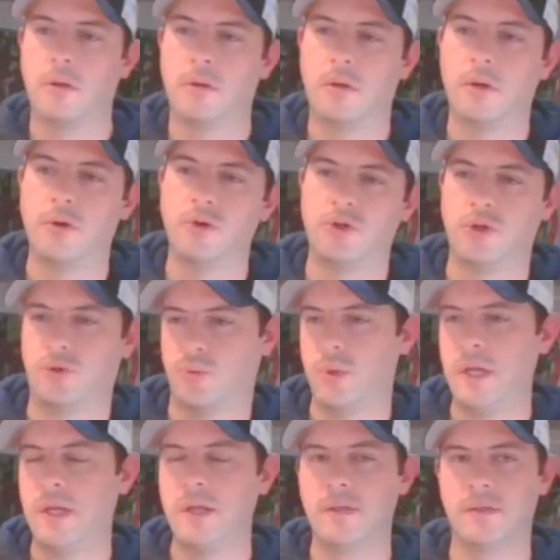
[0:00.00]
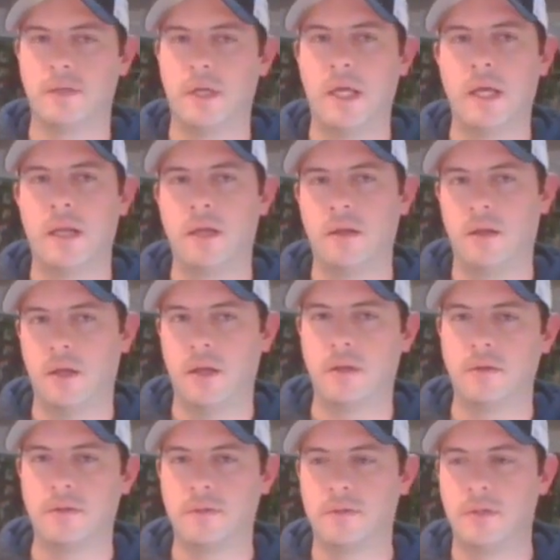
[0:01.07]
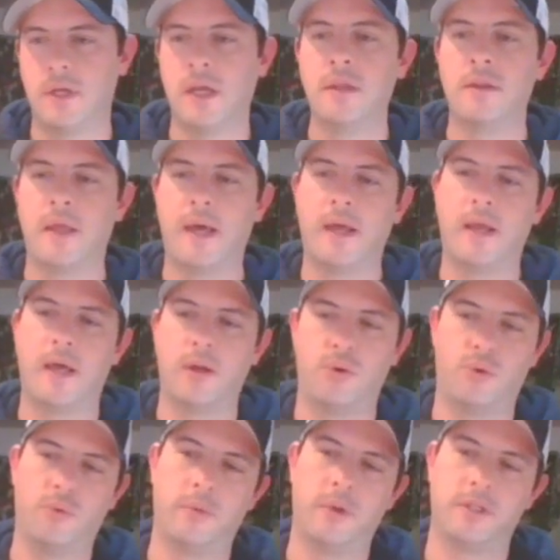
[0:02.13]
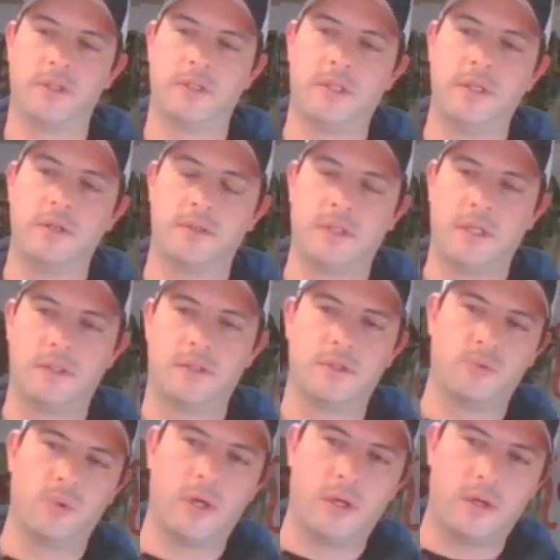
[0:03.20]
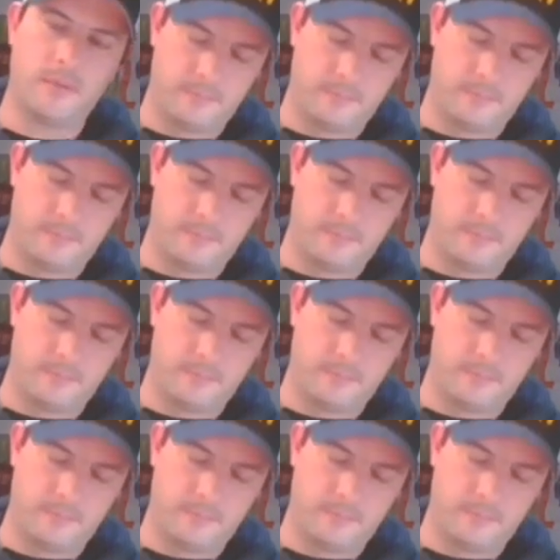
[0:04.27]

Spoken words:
it was just Wheaties, and in that had a whole bunch of steel cents as well.